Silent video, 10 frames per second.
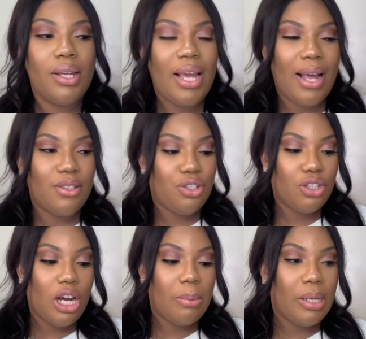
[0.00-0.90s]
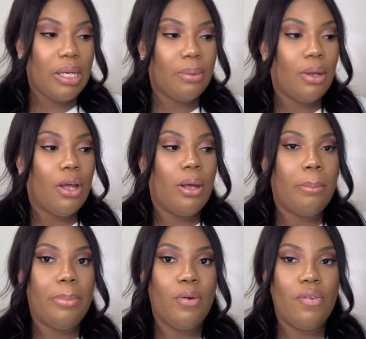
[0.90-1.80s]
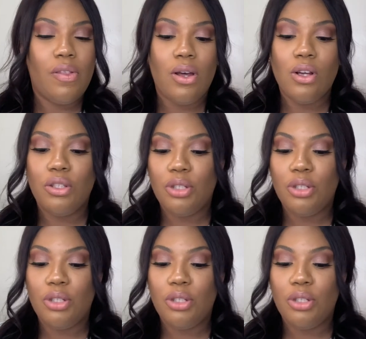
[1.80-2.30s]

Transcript: yeah, so she got me both of those,